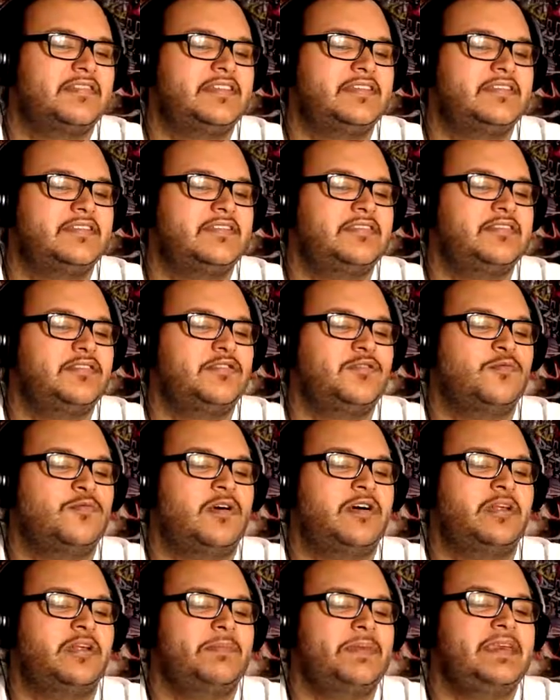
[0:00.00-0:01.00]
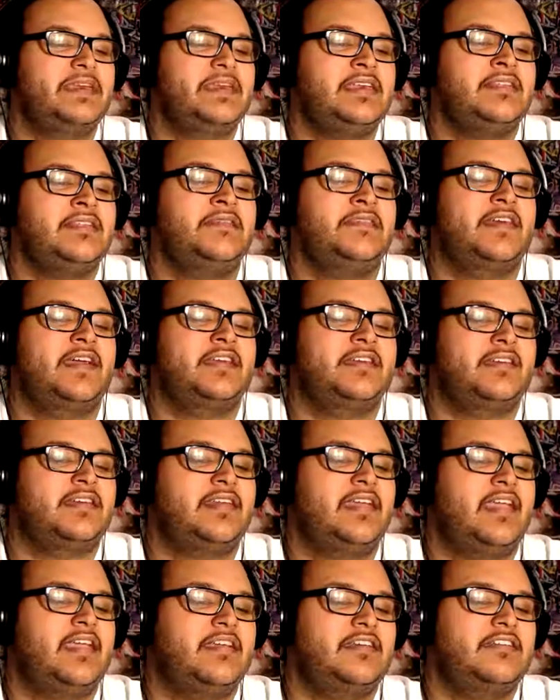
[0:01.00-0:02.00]
Do you want to be eaten like a
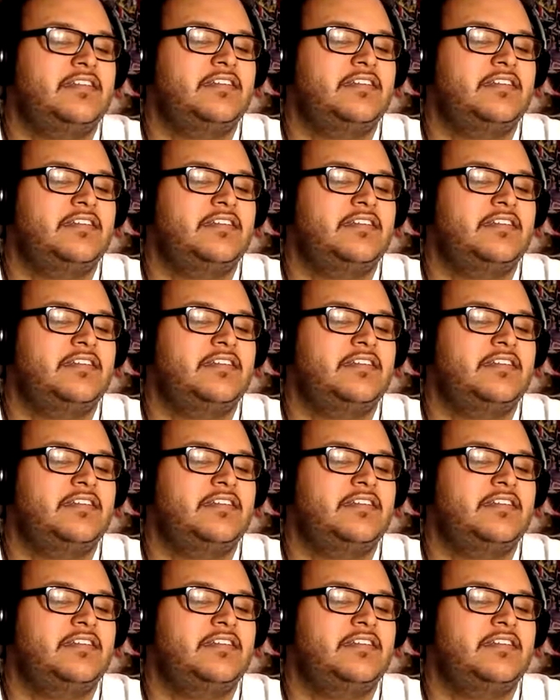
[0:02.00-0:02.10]
cake?